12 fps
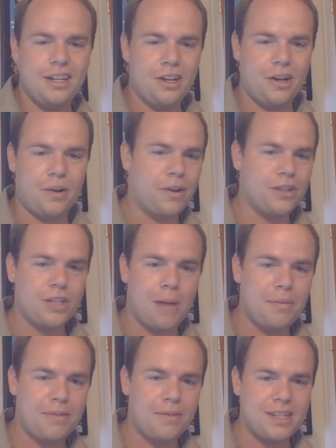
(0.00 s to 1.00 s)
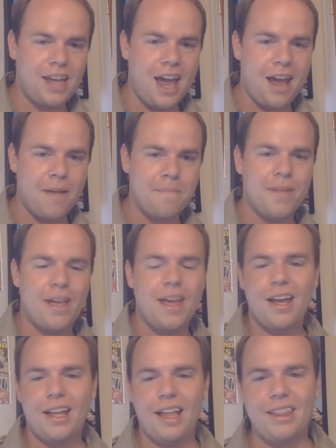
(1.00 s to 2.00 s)
on top of his game.
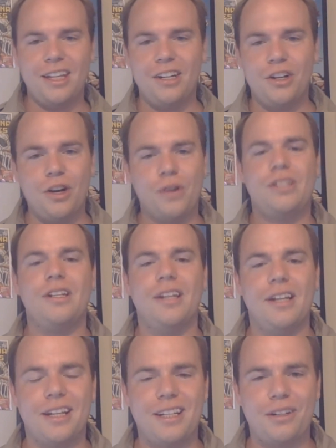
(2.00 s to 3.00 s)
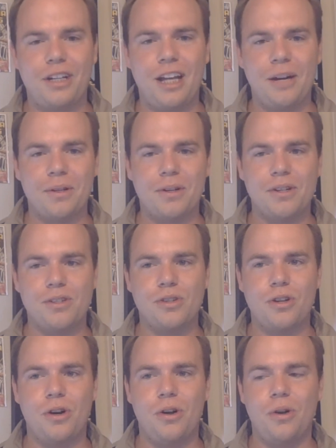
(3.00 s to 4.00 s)
And then you go to Kingdom of the Crystal
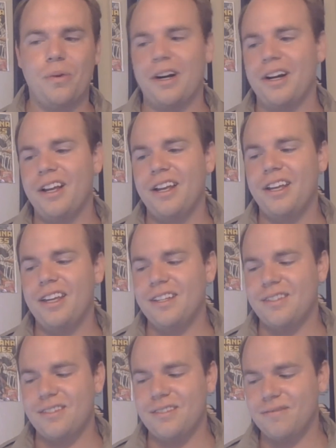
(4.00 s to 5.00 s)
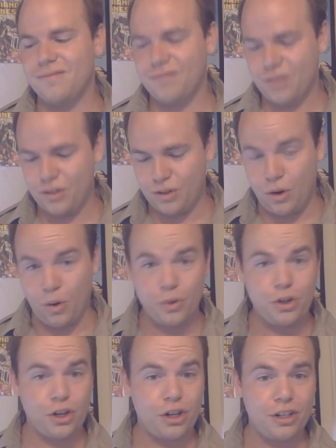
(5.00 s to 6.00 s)
Skull where he's
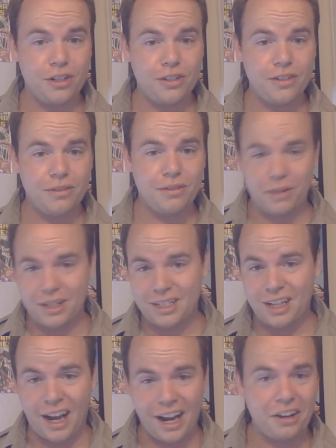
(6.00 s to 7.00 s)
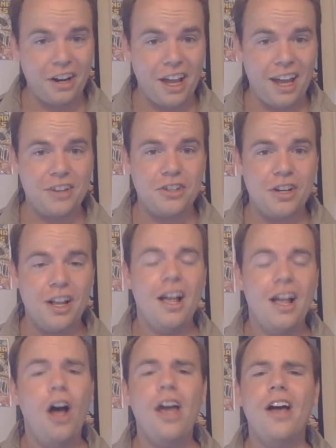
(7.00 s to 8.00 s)
older, retired age.
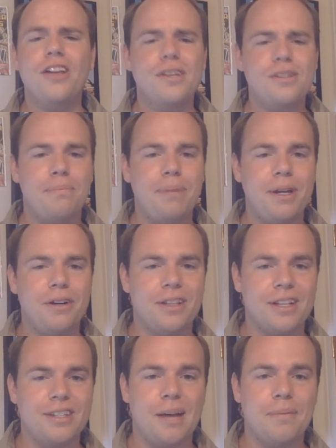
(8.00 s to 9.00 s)
Oh, he also has a beard in this